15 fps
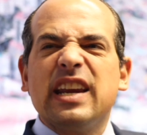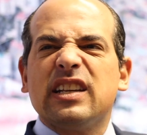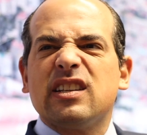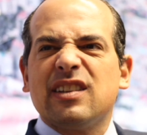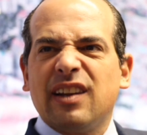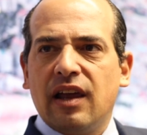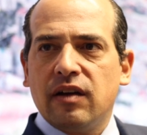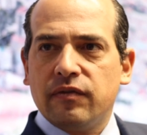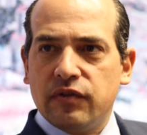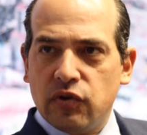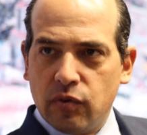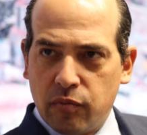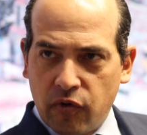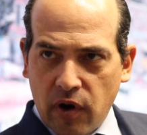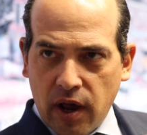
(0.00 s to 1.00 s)
Tenants
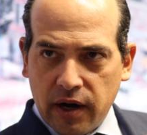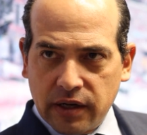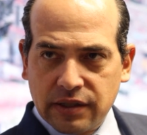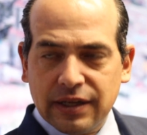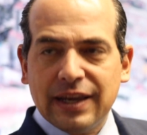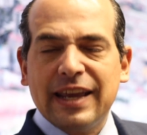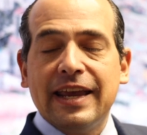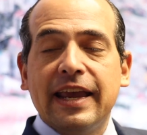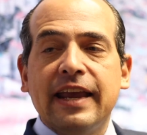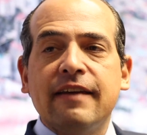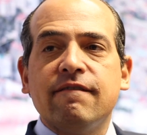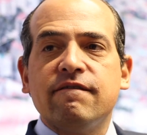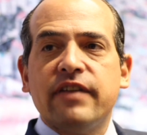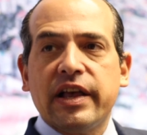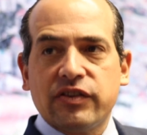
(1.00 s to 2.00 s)
love new product.
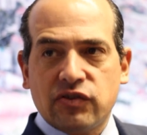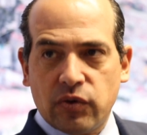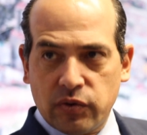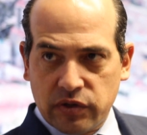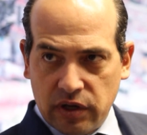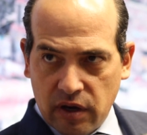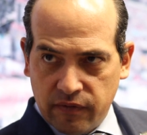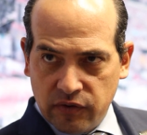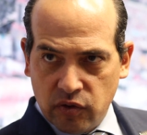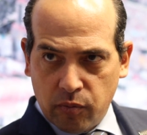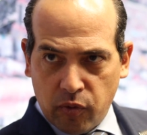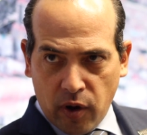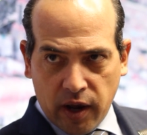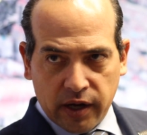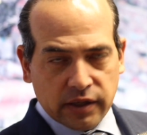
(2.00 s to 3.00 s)
Investors
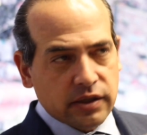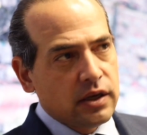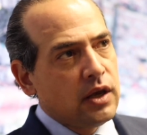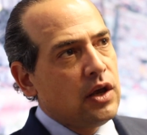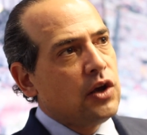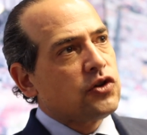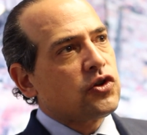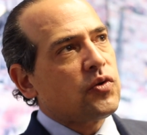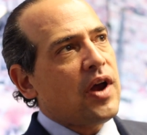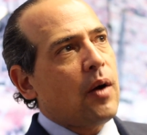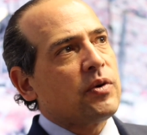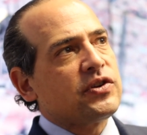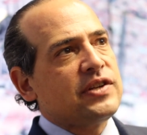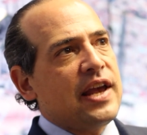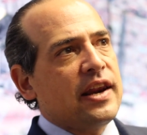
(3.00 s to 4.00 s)
love new product.
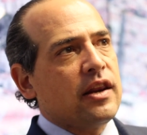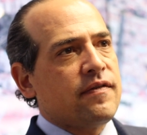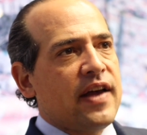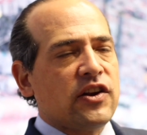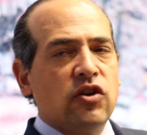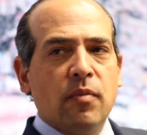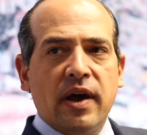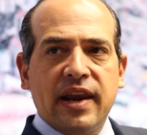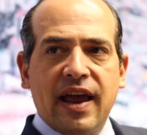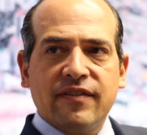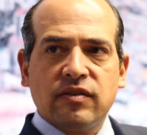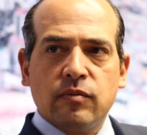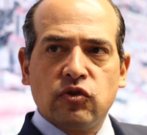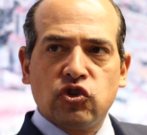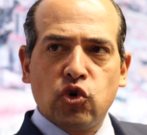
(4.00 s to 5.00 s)
So notwithstanding the fact you
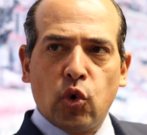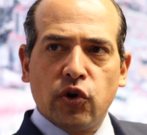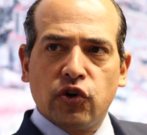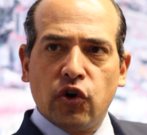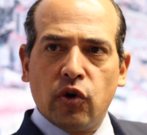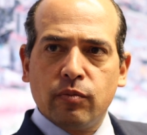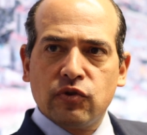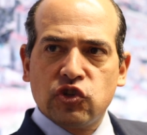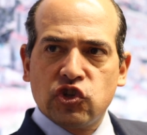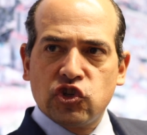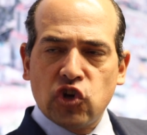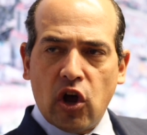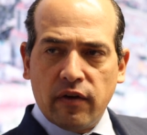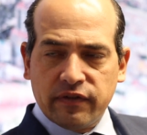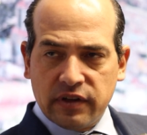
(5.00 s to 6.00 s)
might have some
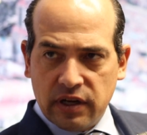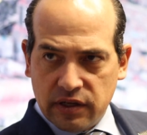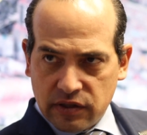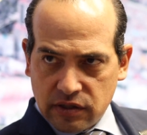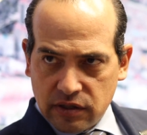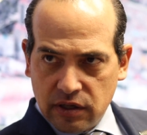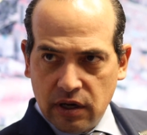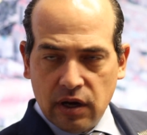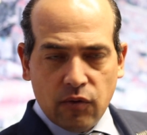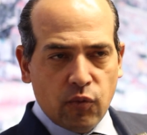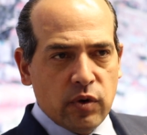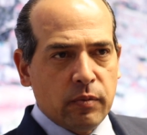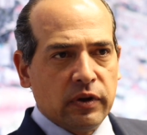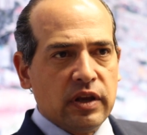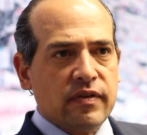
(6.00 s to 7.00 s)
short-term softness,
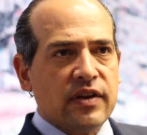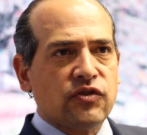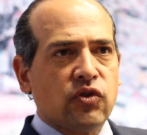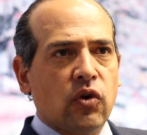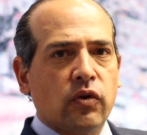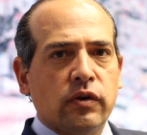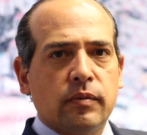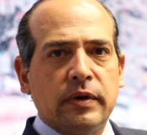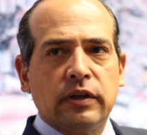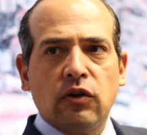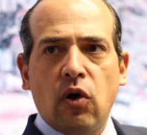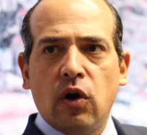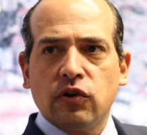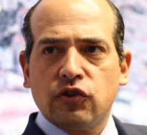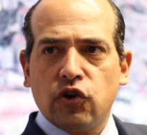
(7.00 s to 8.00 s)
we believe there's going
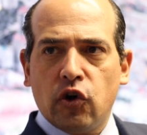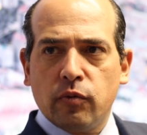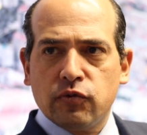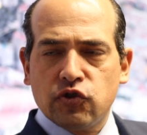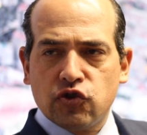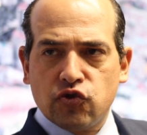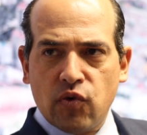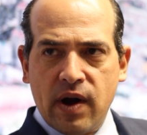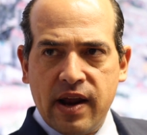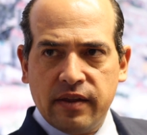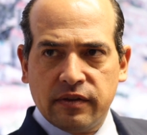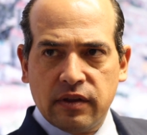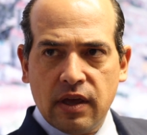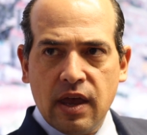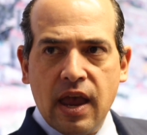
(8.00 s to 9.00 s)
to be long-term
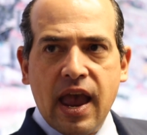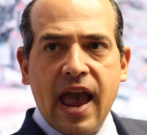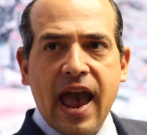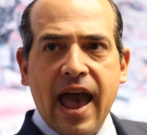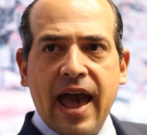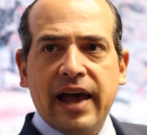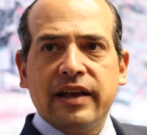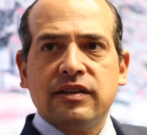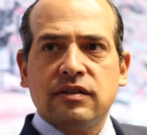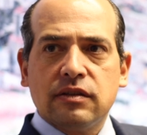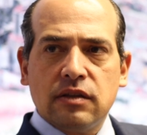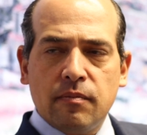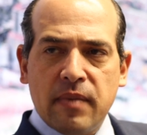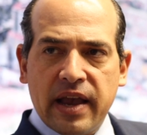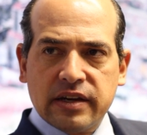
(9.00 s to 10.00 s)
strength
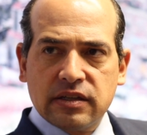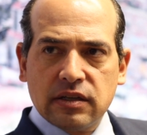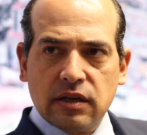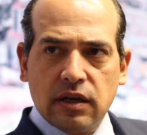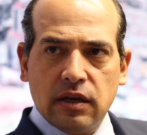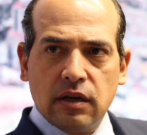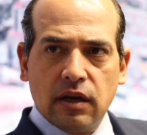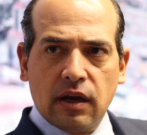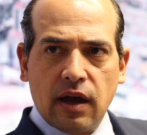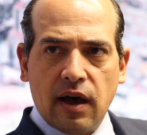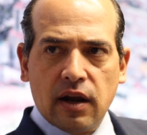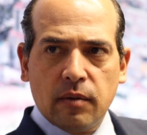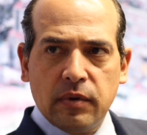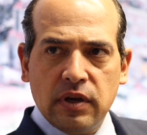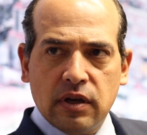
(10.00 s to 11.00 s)
as the Mexican
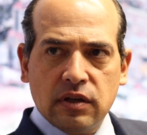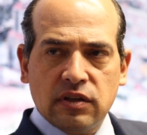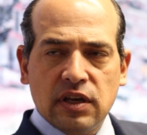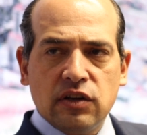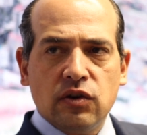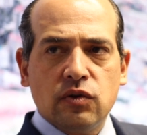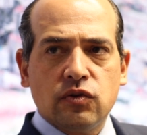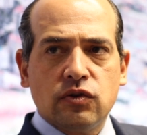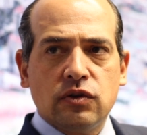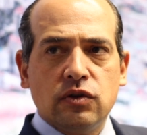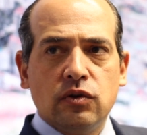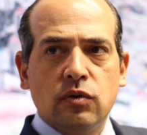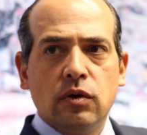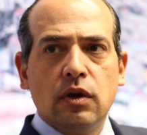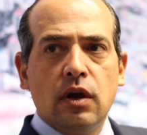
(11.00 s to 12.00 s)
economy
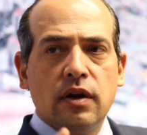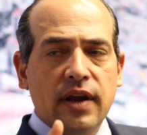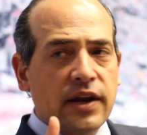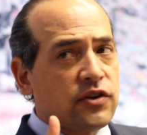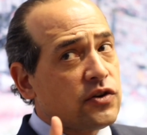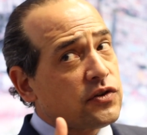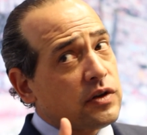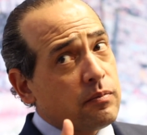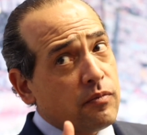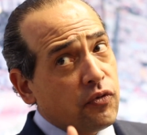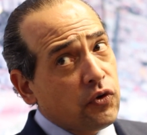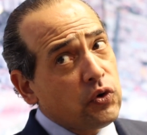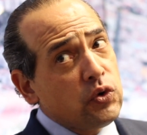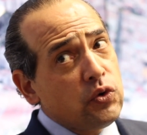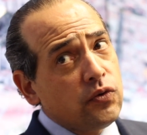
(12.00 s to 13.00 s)
continues to not
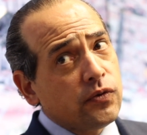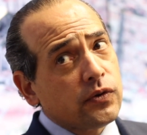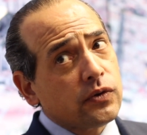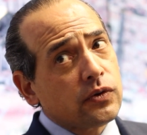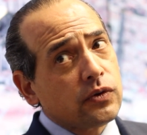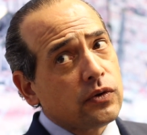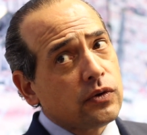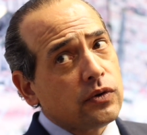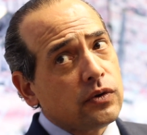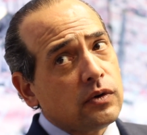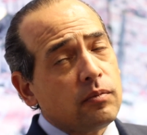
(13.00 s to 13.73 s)
just improve,